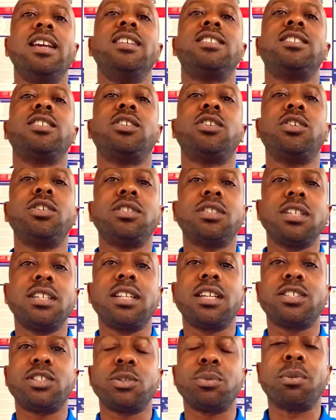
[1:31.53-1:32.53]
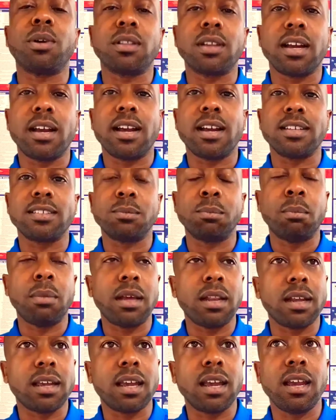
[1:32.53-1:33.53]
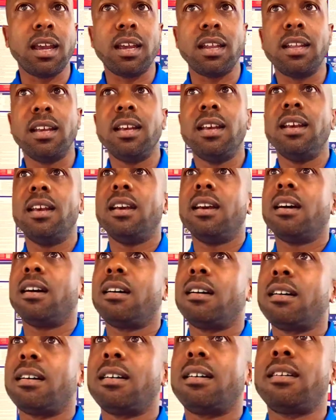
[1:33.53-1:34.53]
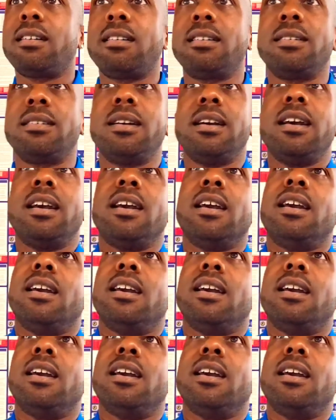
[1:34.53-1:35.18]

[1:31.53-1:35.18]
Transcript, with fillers: It's a good thing that your mother has Medicaid. Uh,